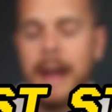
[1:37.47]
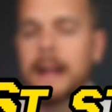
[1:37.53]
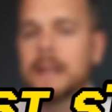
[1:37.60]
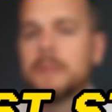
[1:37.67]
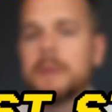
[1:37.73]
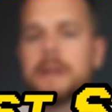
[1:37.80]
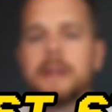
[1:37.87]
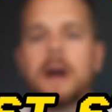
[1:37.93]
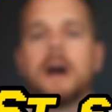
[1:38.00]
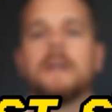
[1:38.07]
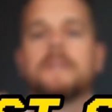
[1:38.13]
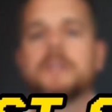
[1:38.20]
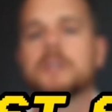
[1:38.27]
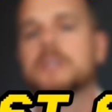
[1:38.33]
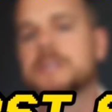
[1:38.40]
element
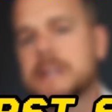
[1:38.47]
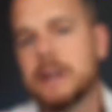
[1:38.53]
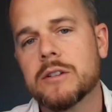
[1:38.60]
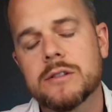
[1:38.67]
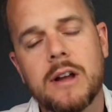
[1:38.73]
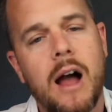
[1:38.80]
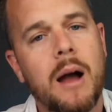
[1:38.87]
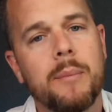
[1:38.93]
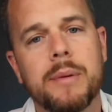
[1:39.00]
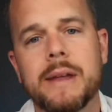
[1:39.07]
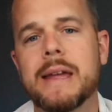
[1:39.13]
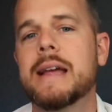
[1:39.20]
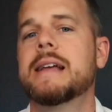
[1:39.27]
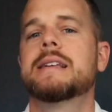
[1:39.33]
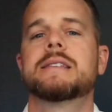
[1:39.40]
of your sales
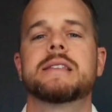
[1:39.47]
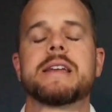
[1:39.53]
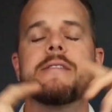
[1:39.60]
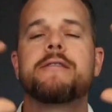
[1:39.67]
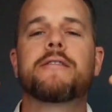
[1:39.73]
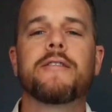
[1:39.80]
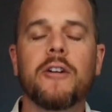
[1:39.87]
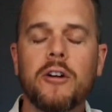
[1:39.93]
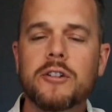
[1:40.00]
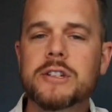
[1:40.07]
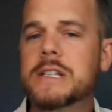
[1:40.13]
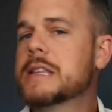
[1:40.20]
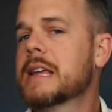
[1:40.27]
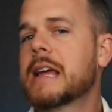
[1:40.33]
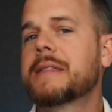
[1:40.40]
copy is the
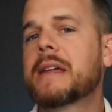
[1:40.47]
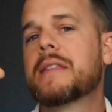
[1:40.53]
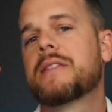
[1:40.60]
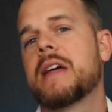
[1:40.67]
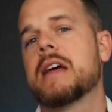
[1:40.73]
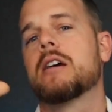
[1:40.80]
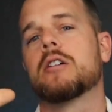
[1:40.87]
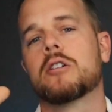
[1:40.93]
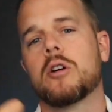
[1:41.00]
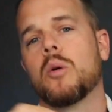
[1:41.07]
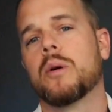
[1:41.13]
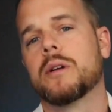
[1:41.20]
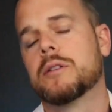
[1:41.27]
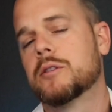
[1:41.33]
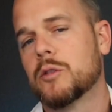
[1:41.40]
first thing that they are
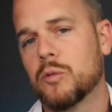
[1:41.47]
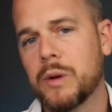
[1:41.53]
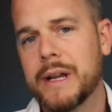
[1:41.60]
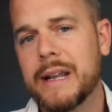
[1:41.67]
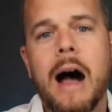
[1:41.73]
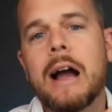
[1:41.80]
going to read.